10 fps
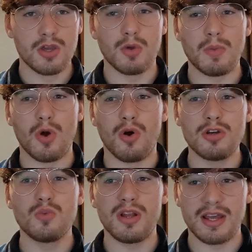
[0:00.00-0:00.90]
who we were
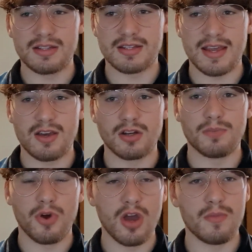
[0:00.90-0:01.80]
unwilling to take on a
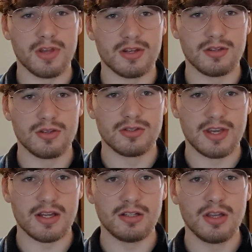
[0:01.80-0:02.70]
permanent
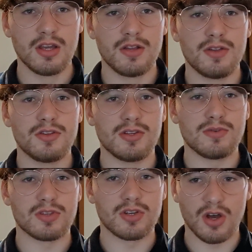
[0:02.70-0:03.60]
deal due
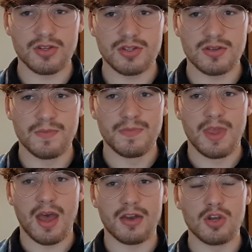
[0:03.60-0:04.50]
to the cost,
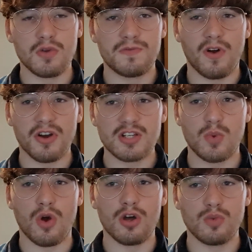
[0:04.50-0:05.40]
and who Forest
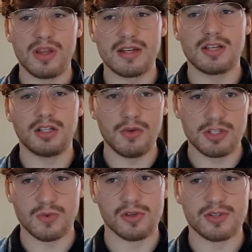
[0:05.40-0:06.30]
were unwilling to loan
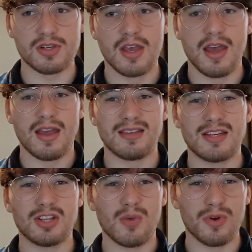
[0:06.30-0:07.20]
to us as
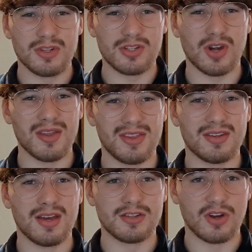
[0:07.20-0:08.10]
they don't want to
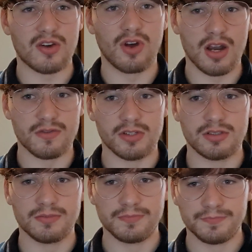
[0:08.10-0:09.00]
strengthen a direct
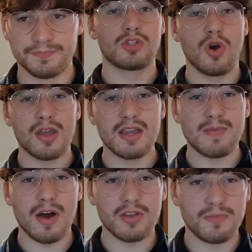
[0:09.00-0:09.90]
rival. Talking
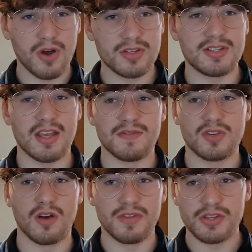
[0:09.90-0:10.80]
about the positives
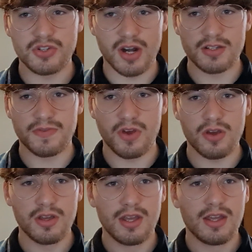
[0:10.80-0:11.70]
of this
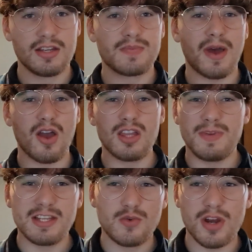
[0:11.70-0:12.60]
transfer, despite only
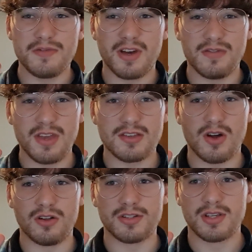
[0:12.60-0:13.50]
being 25 years
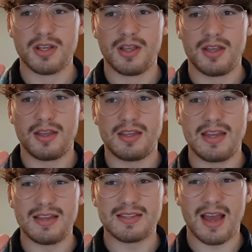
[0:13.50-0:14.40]
old,
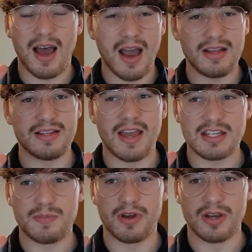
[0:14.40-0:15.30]
he is highly
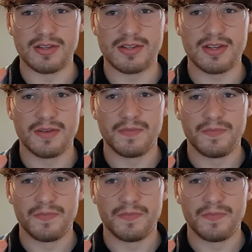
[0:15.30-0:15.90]
experienced.